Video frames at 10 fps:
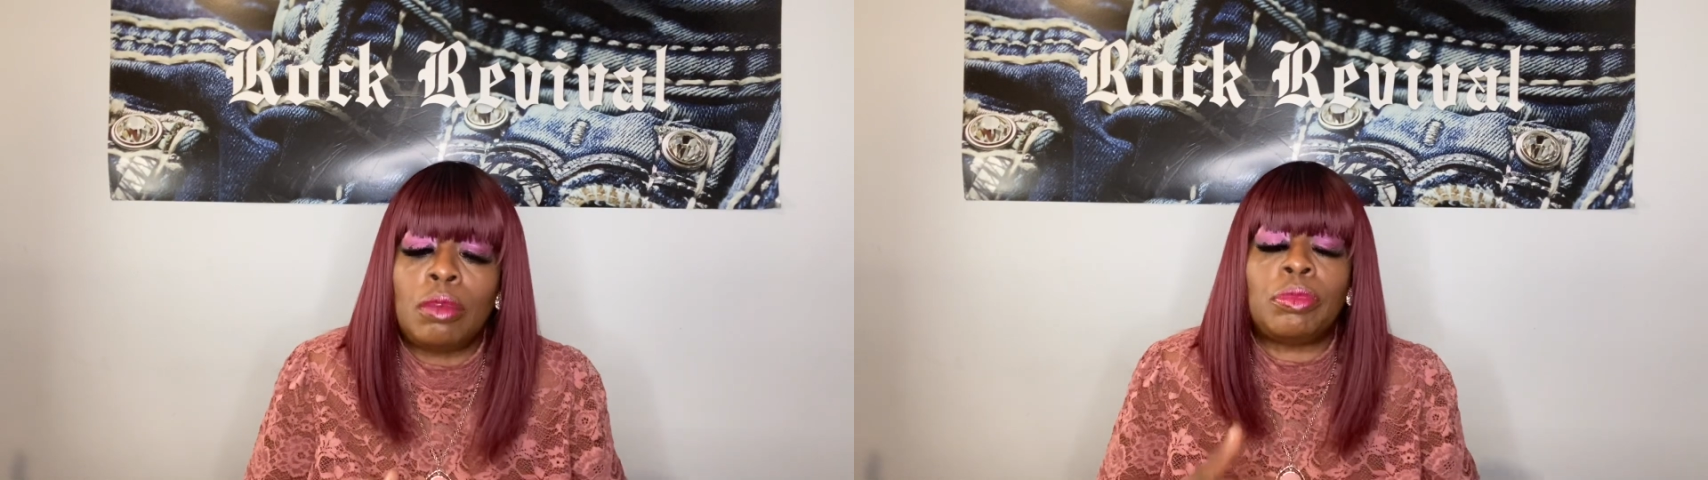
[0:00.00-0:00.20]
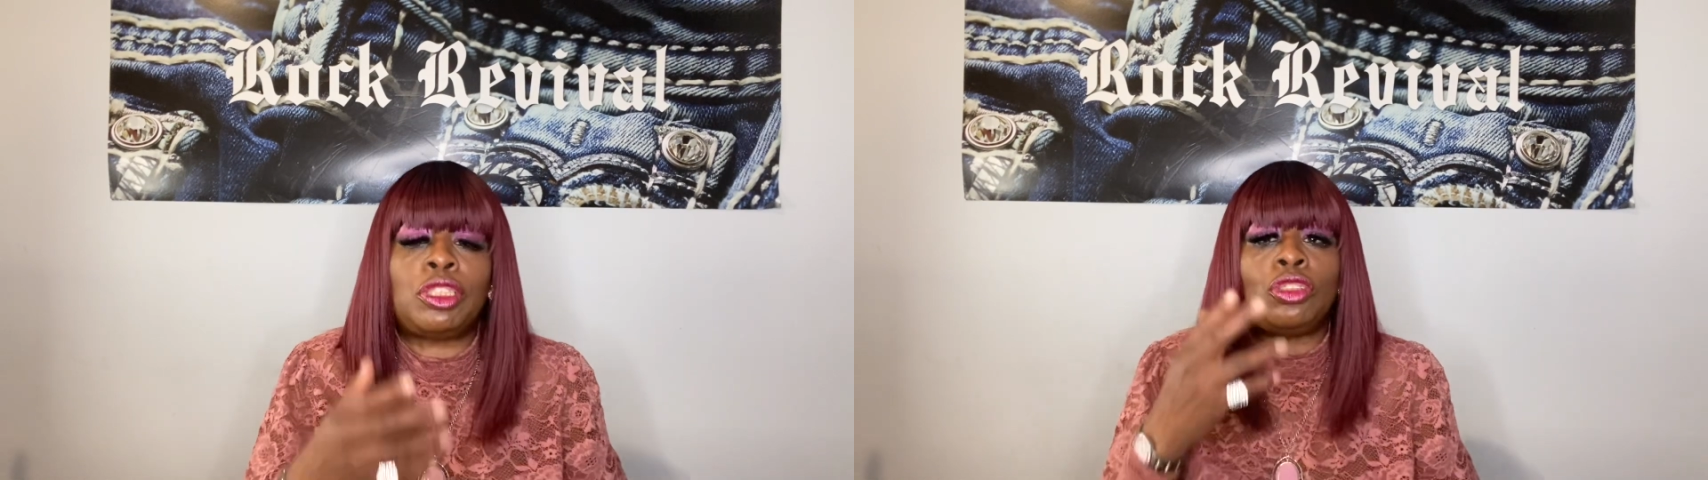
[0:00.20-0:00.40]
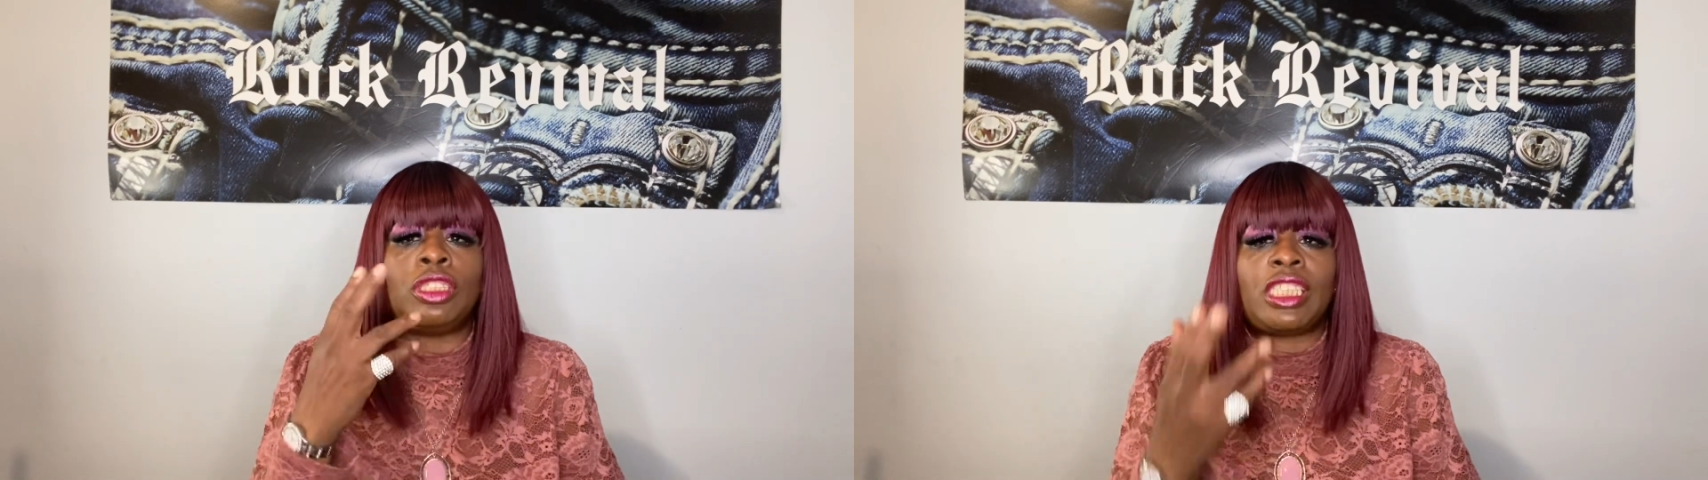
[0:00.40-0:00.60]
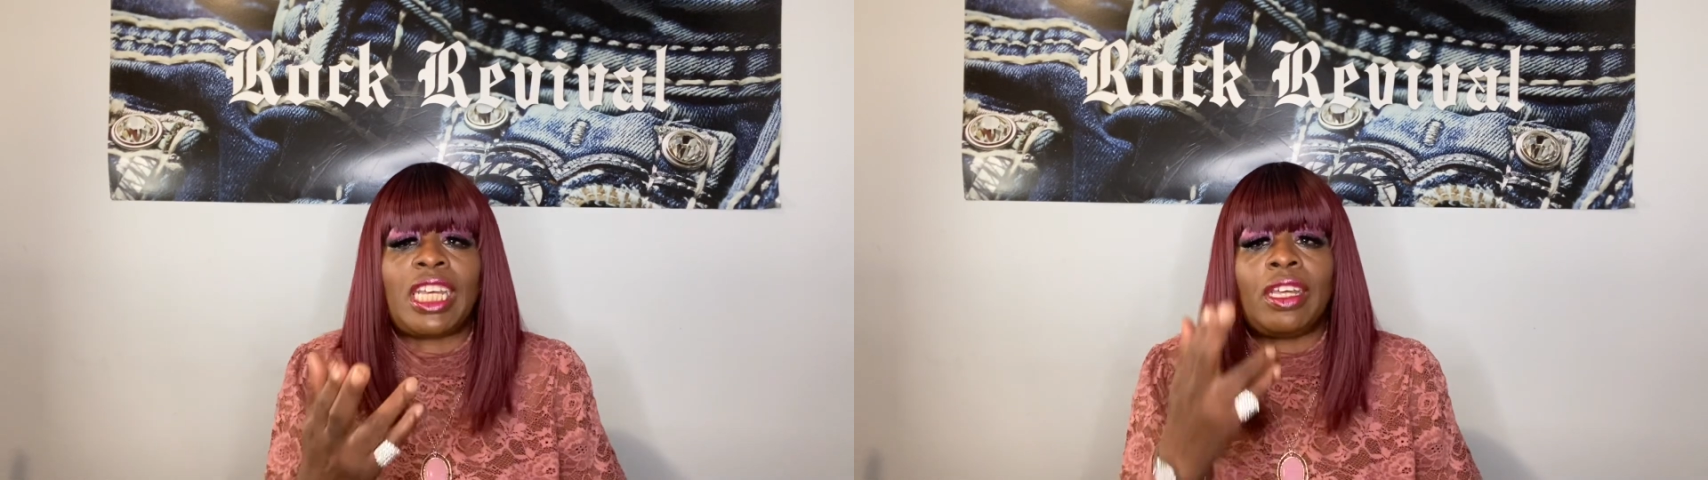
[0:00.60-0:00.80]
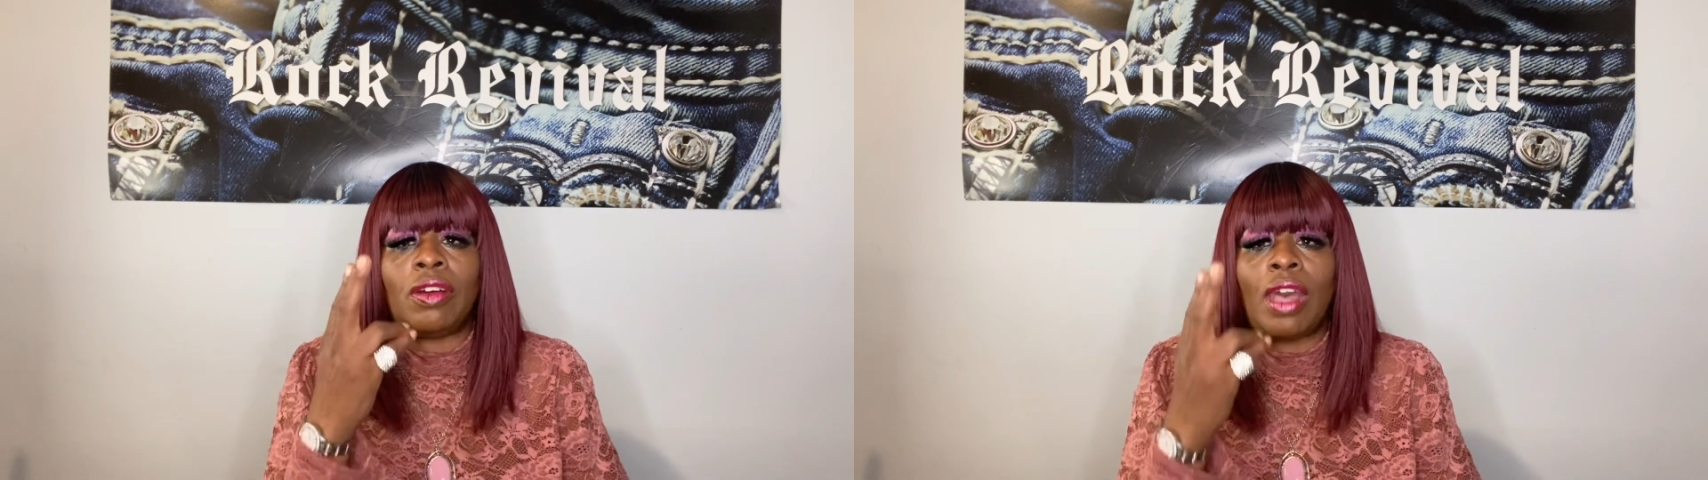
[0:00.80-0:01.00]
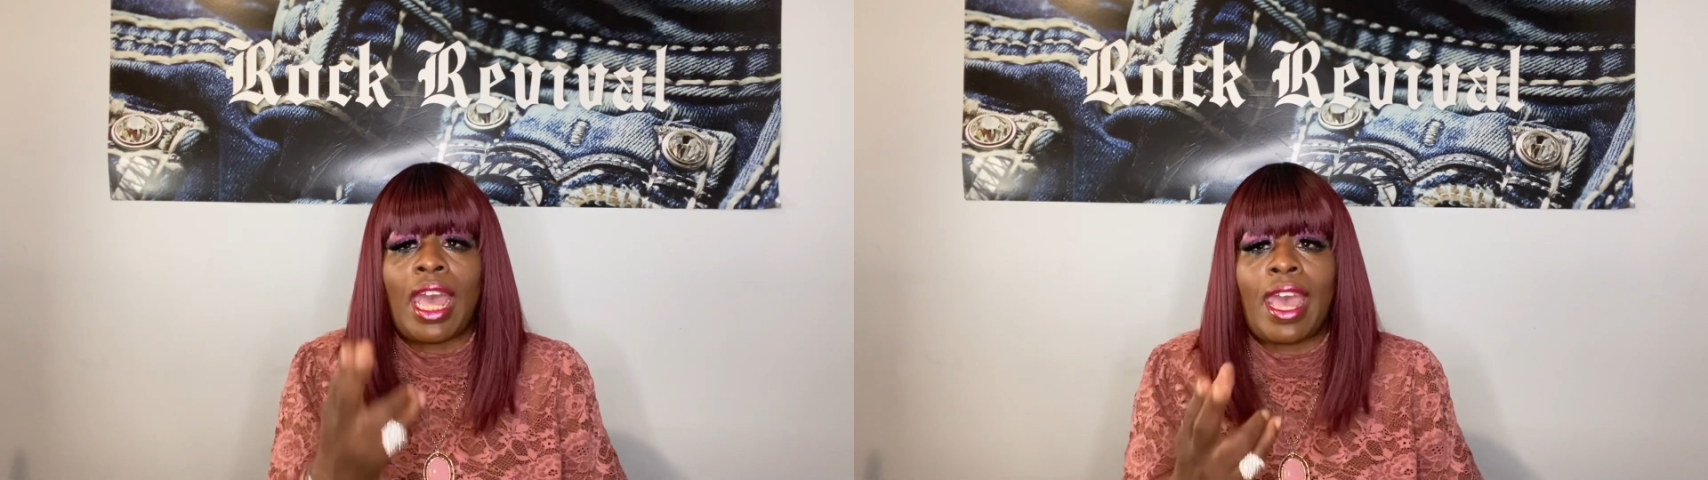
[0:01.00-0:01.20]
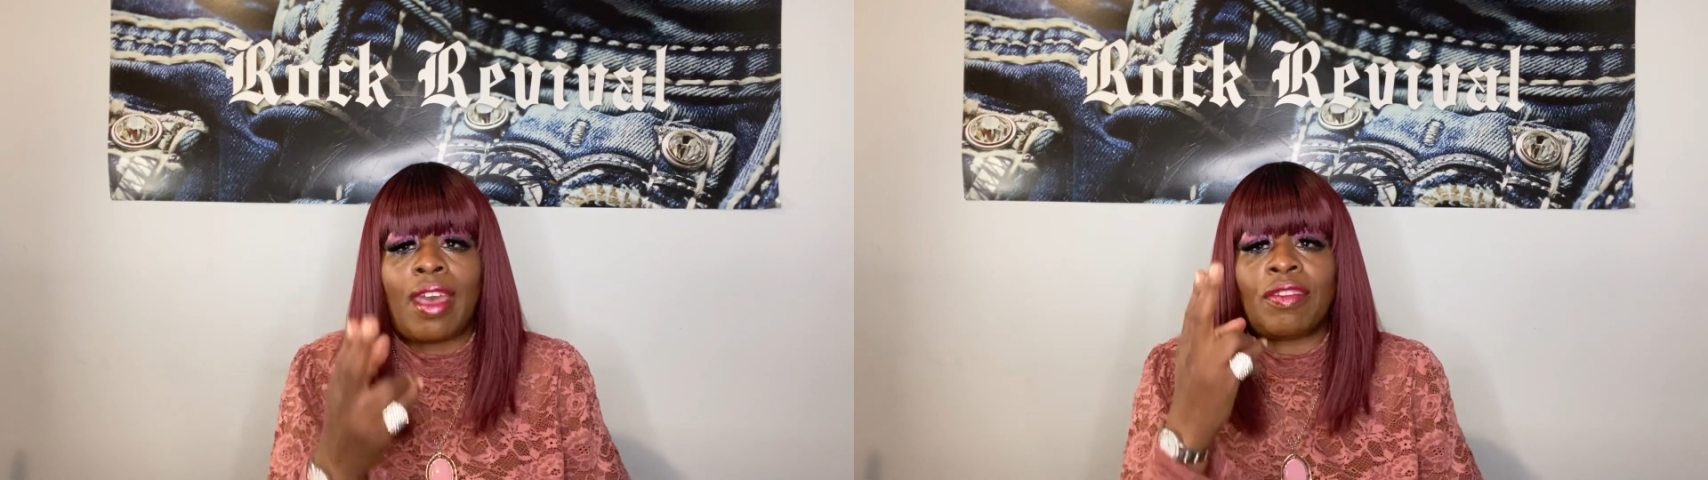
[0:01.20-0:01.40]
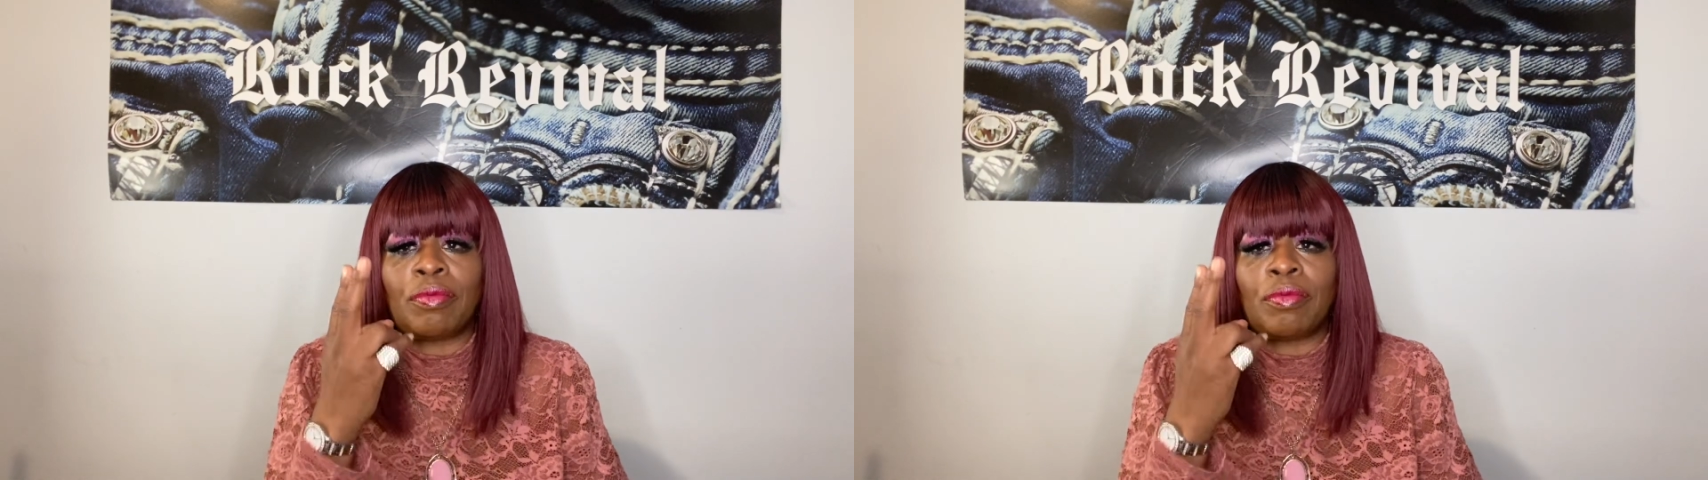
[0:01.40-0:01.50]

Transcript: But you still have